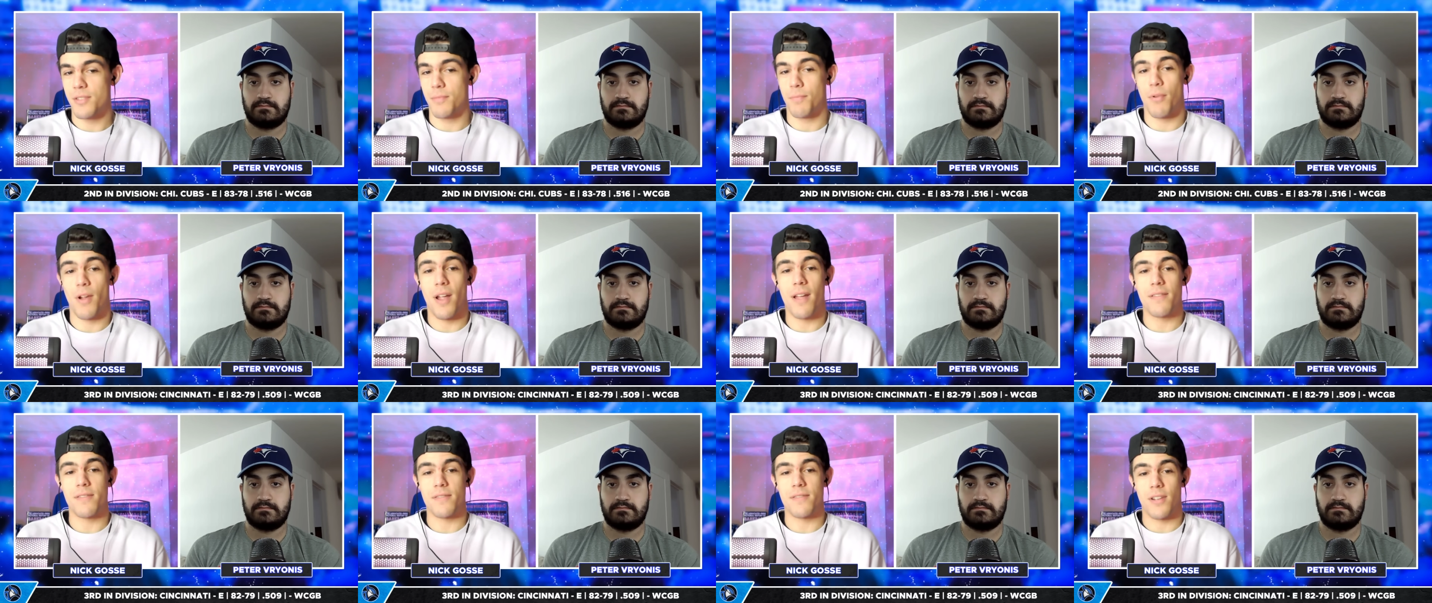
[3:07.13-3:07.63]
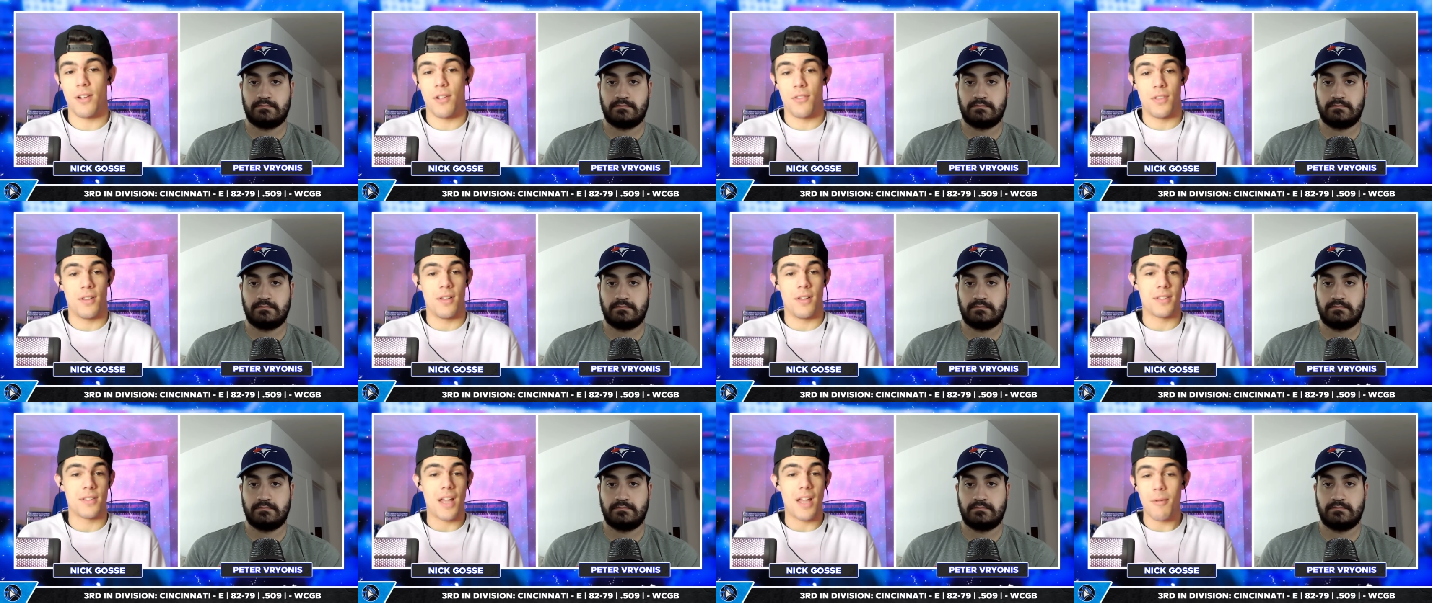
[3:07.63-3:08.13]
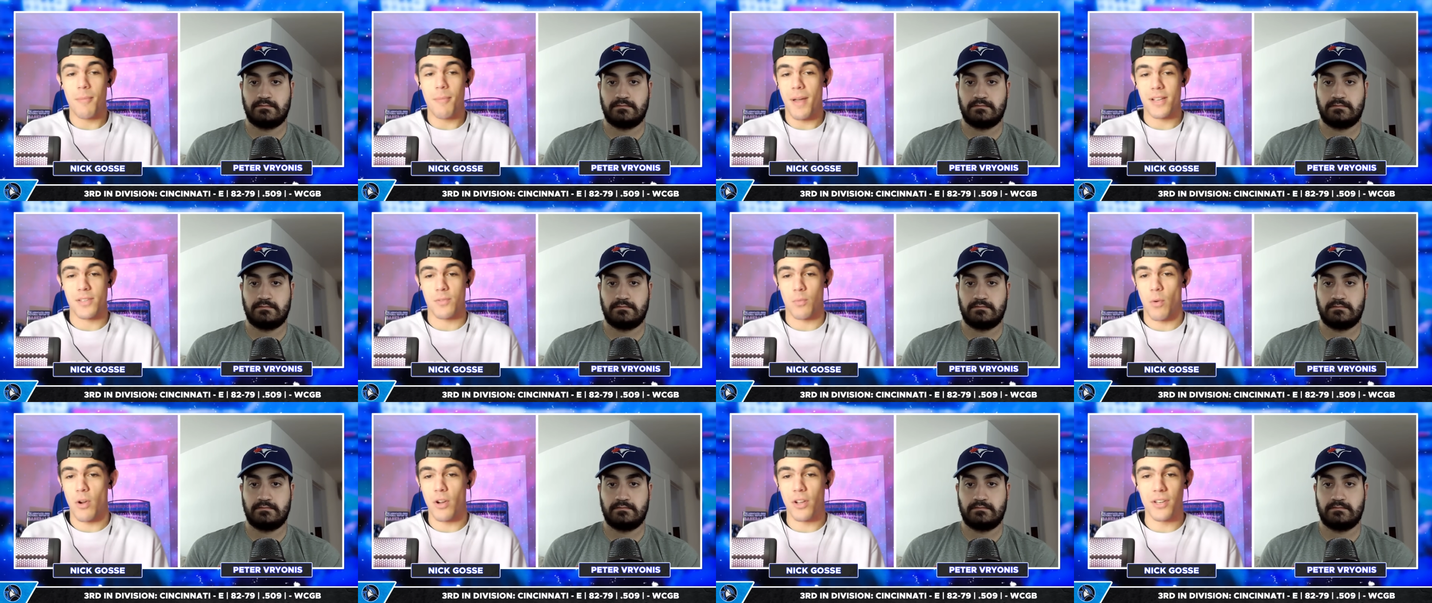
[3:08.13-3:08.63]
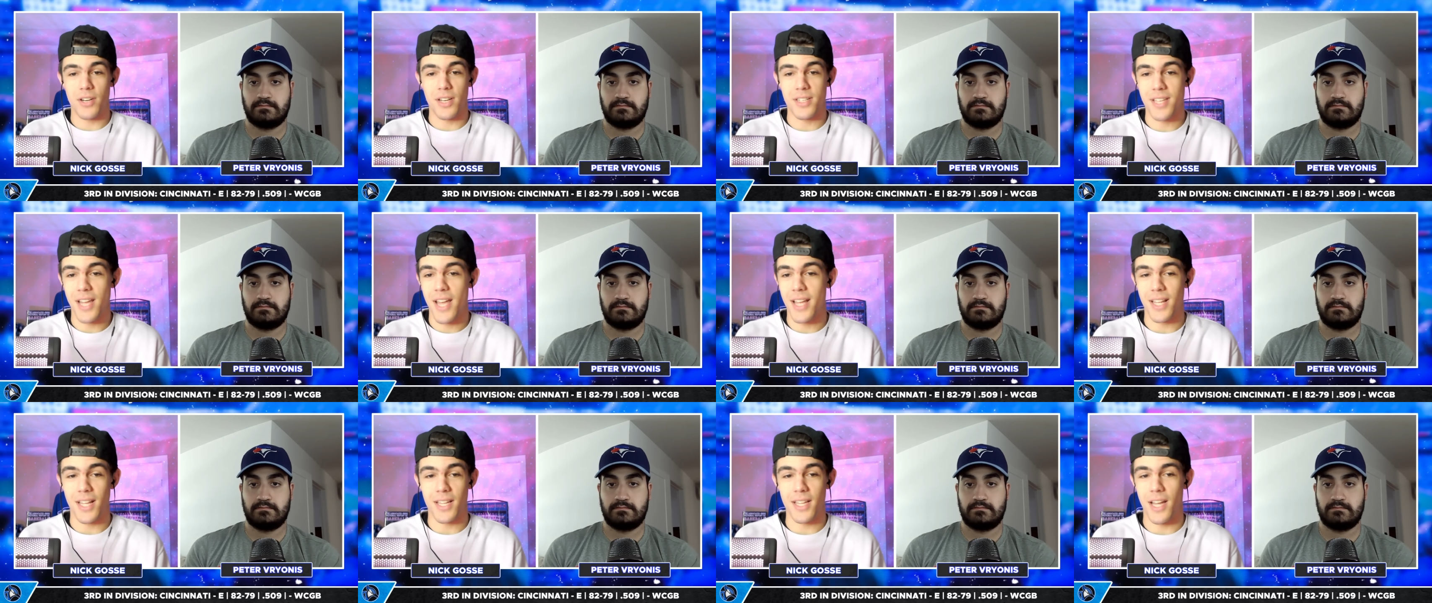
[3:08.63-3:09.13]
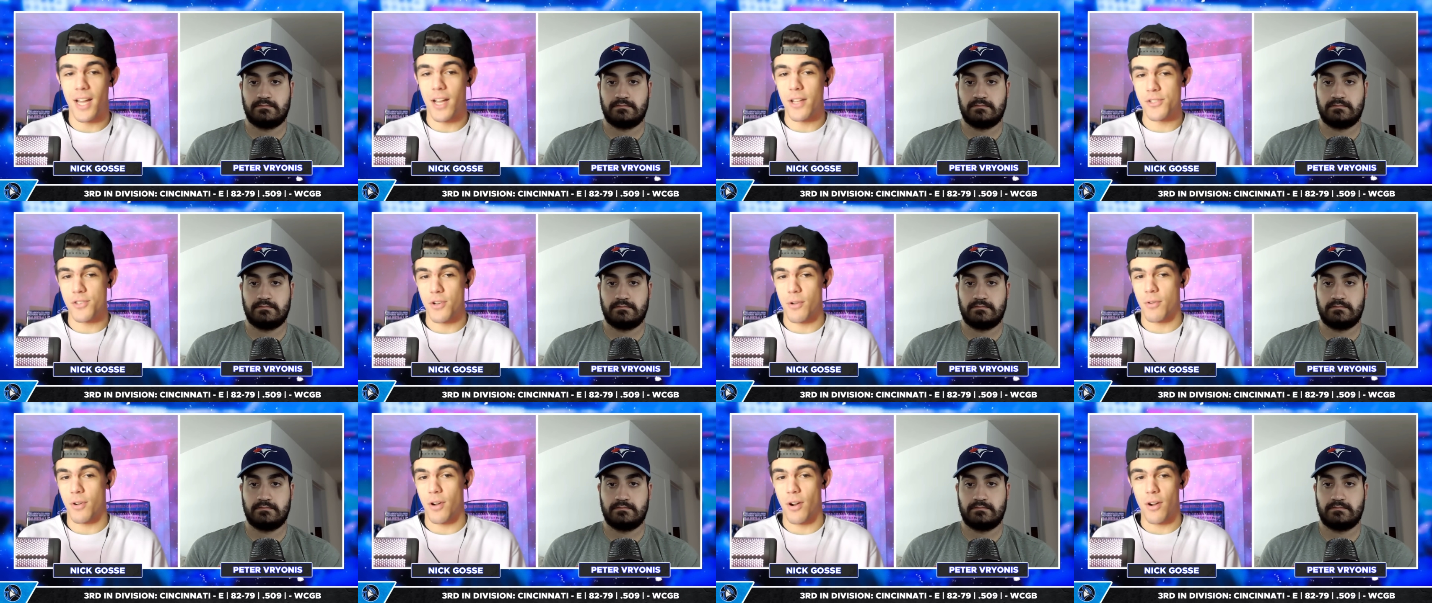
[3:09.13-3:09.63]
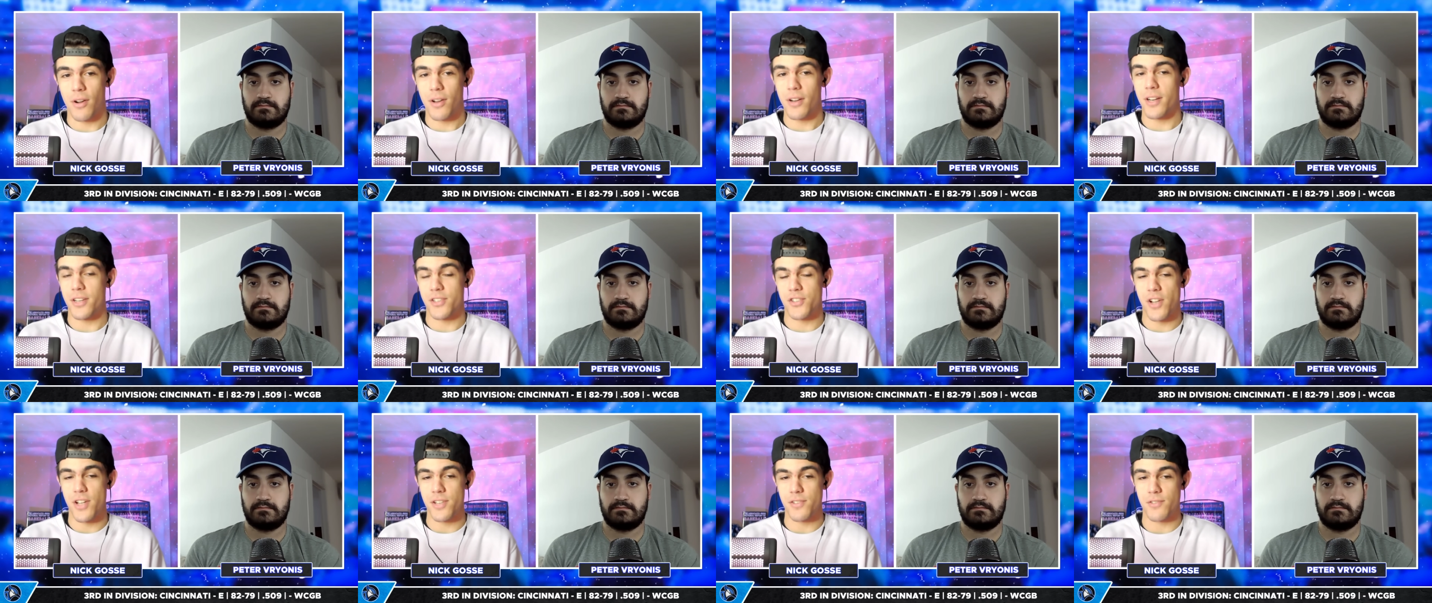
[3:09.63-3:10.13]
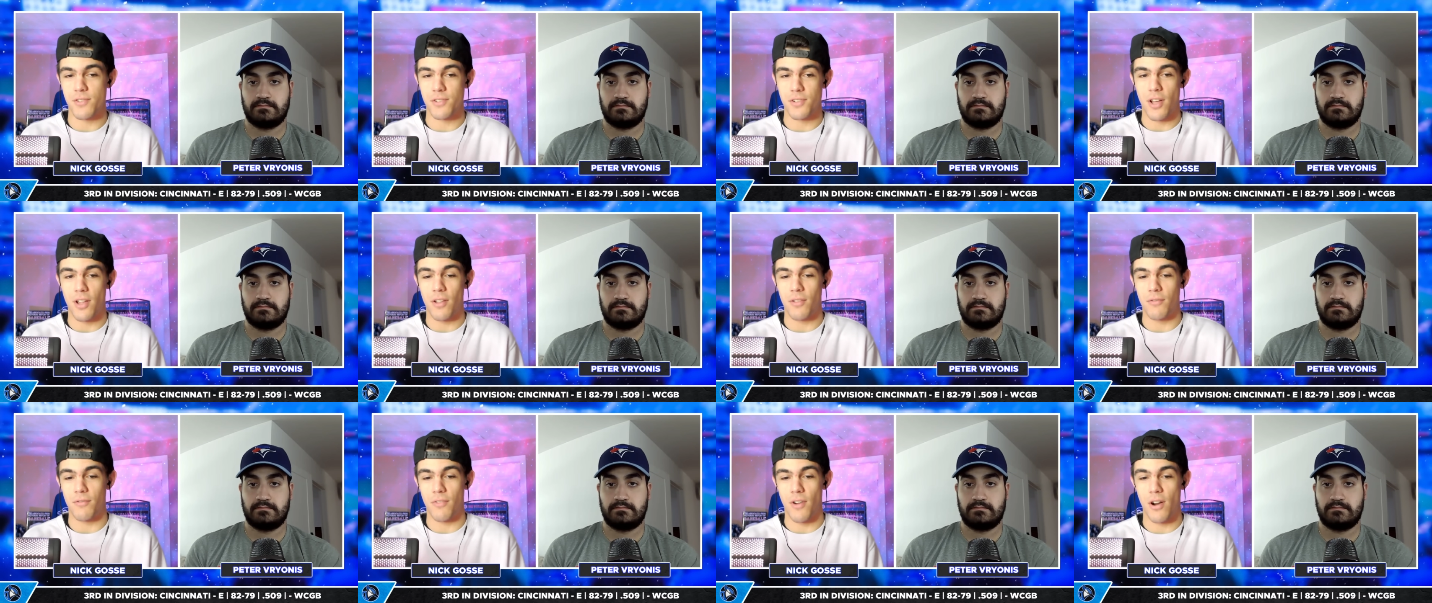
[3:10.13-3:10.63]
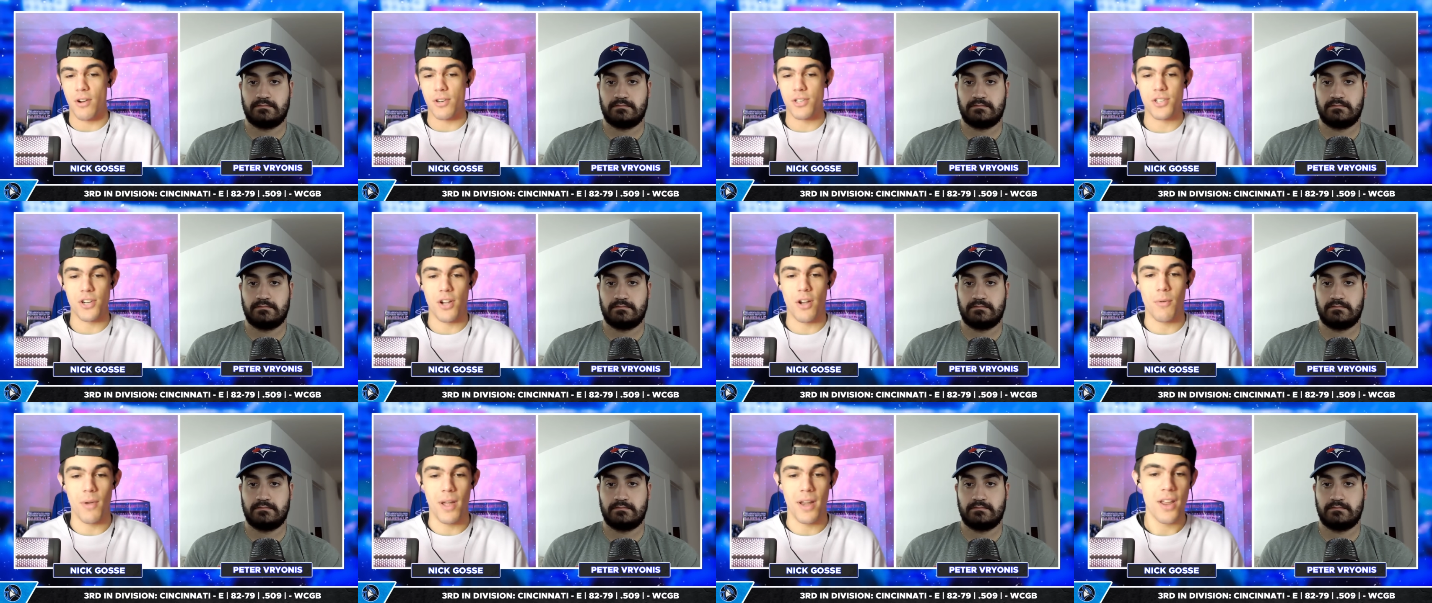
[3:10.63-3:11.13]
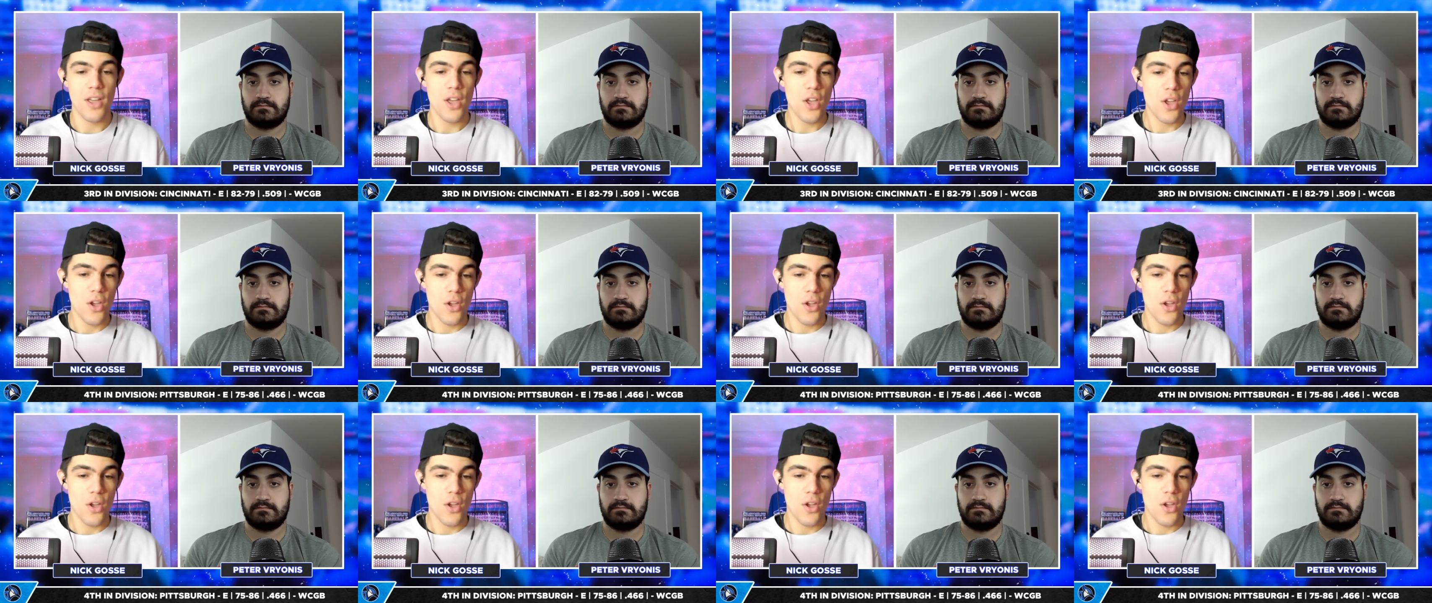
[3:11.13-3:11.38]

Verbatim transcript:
Speaker 1: The Braves or the Diamondbacks weren't going to take Alejandro Kirk in exchange for Daulton Varsho, and